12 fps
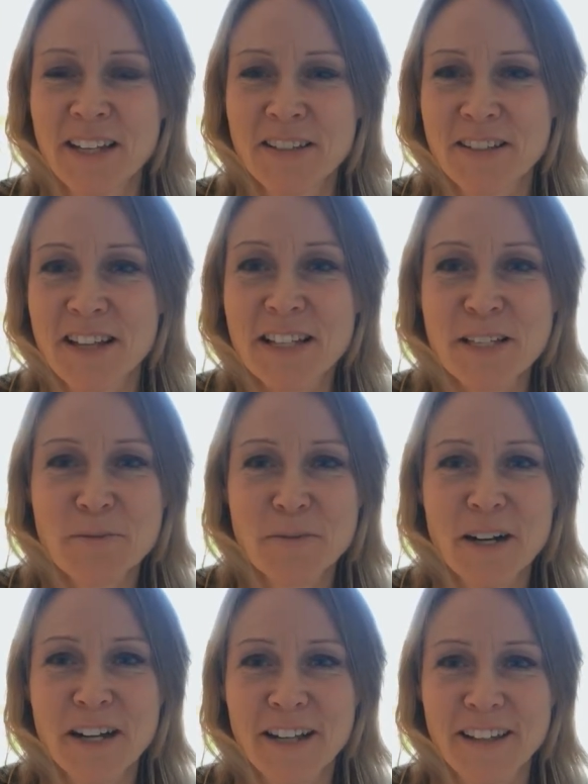So that's
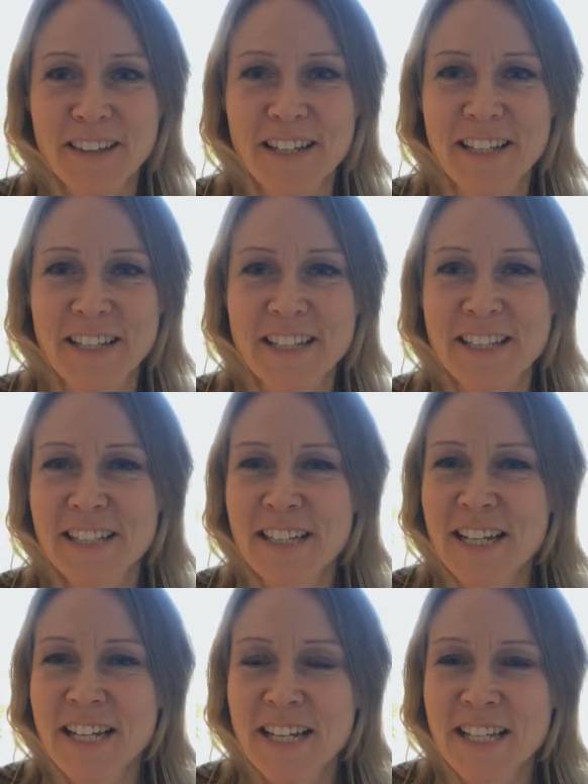why I think
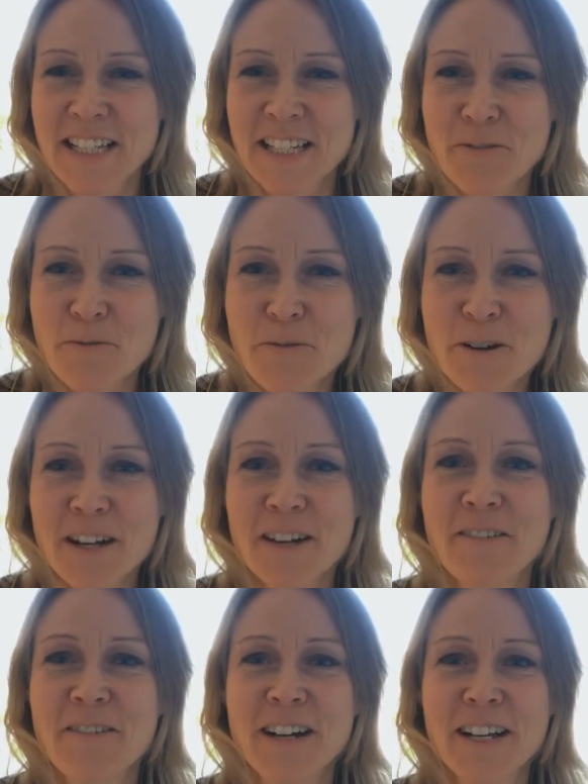it's
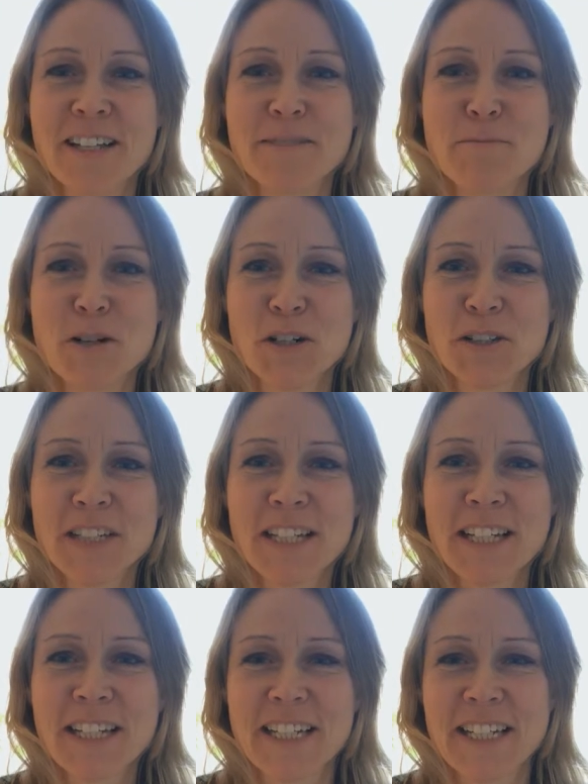really, really
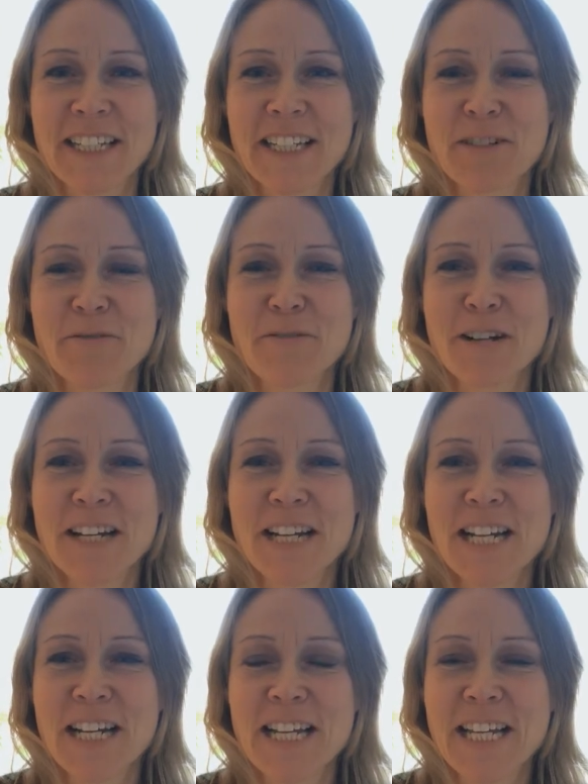demanding, and it's
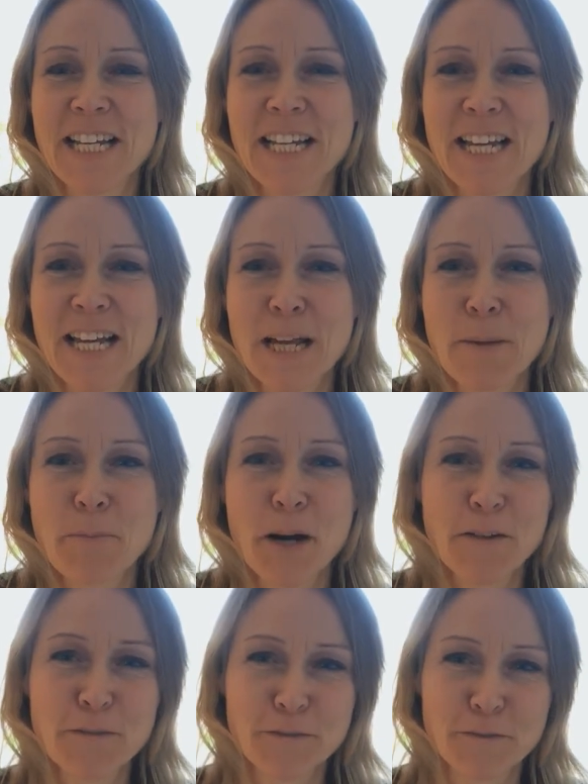really
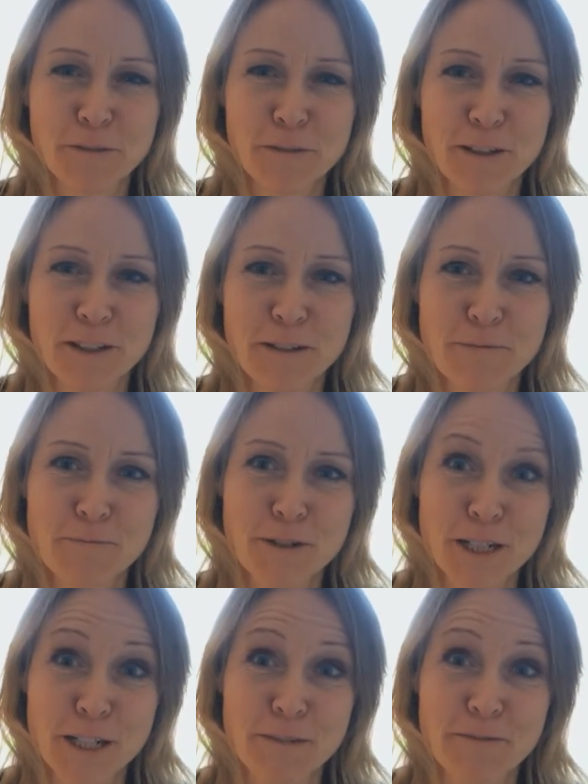powerful
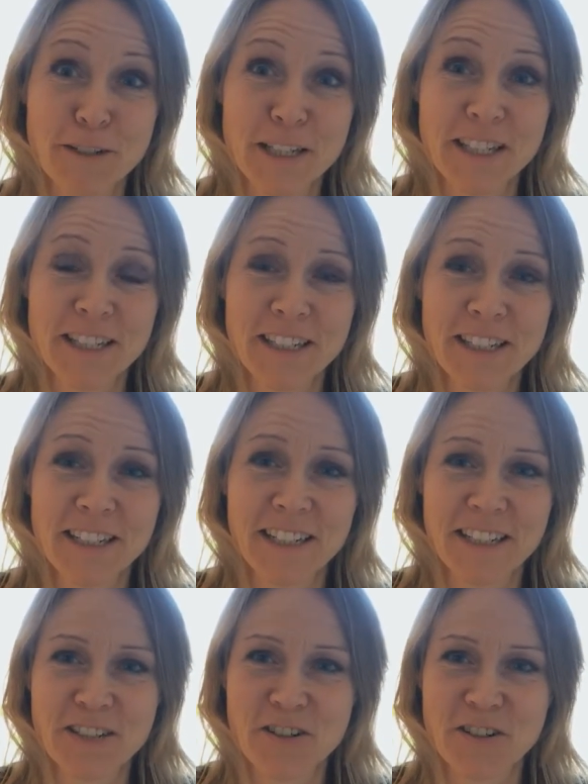working with
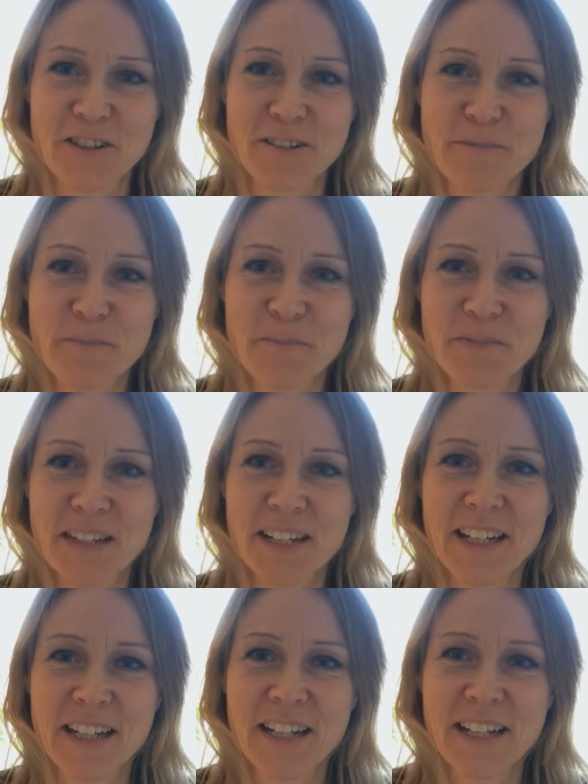culture.
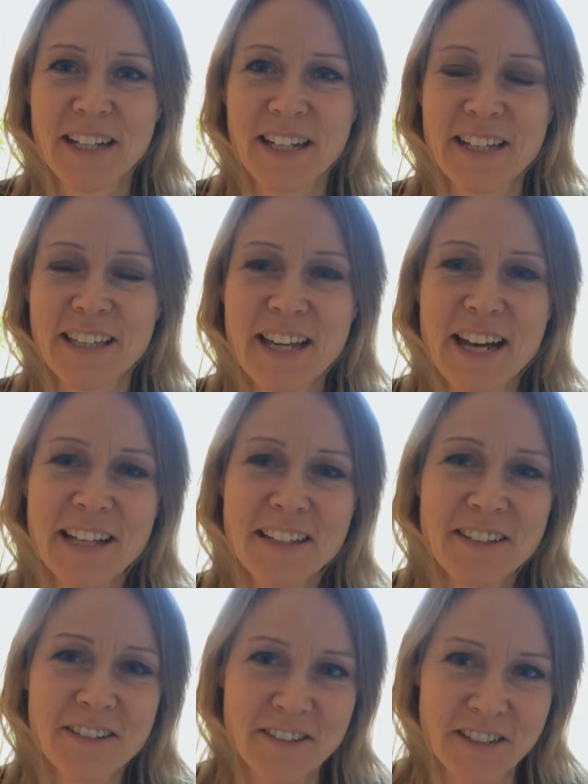The
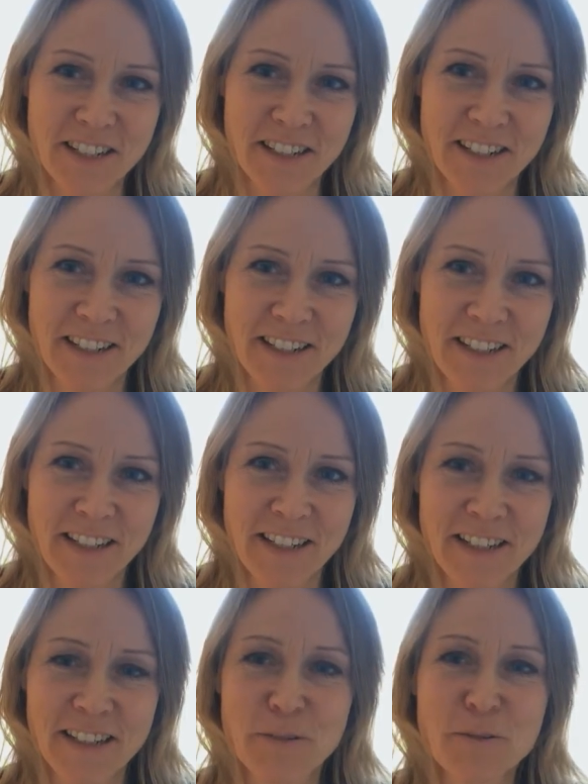other article
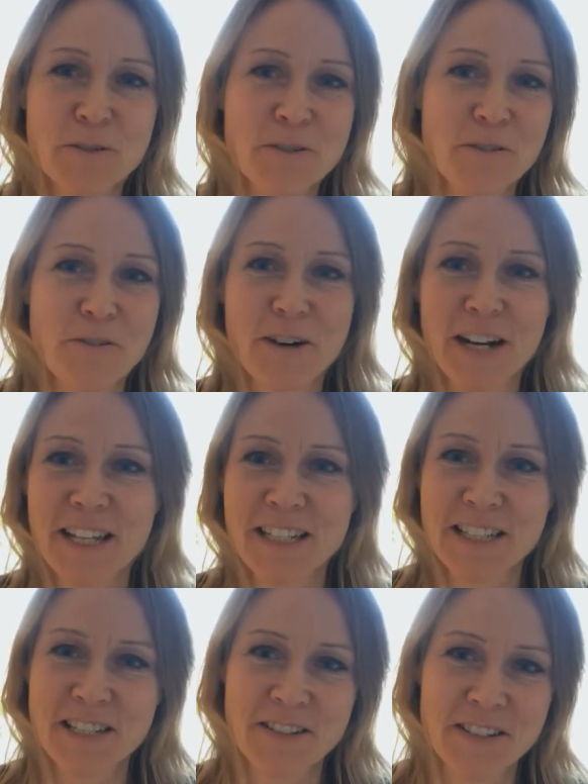that also
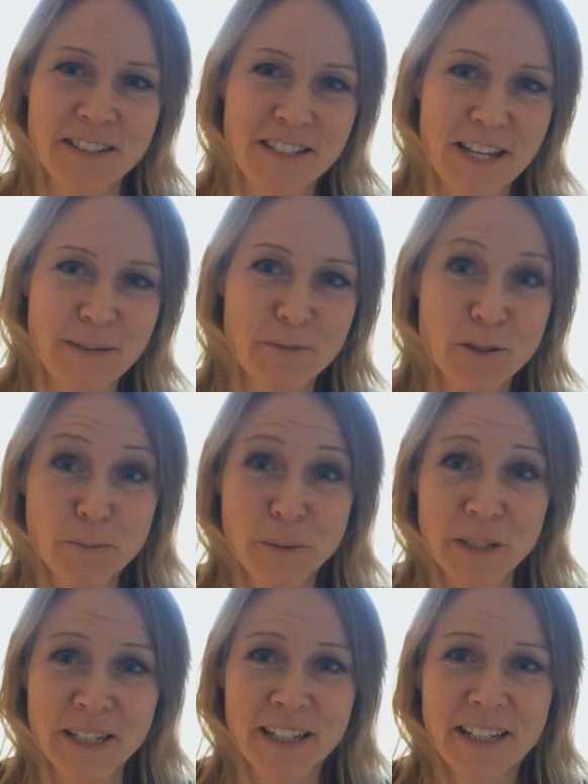relates to the same
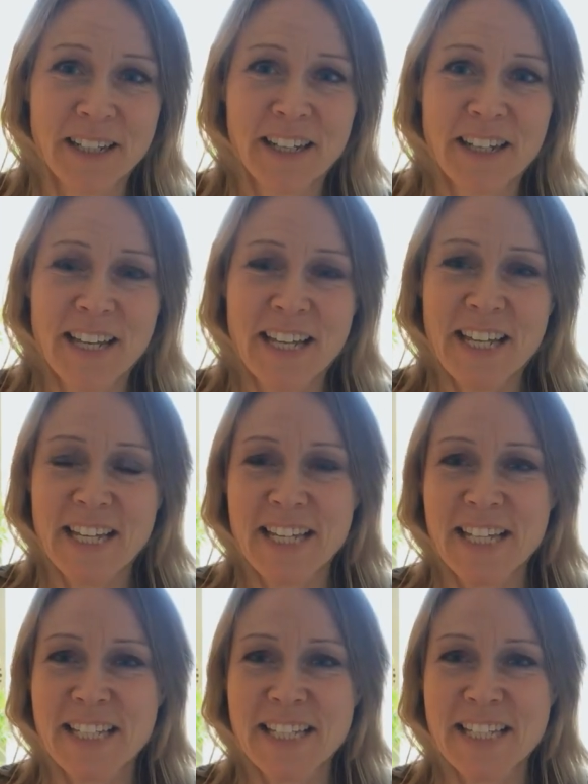topic
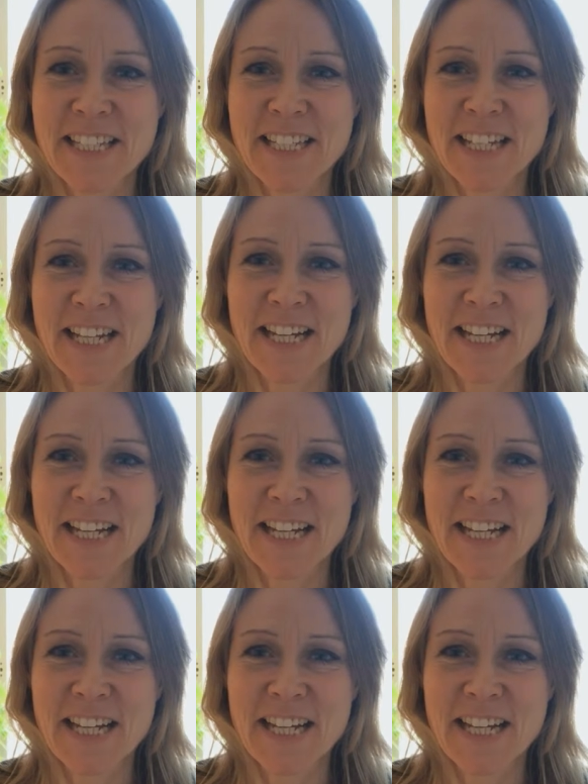is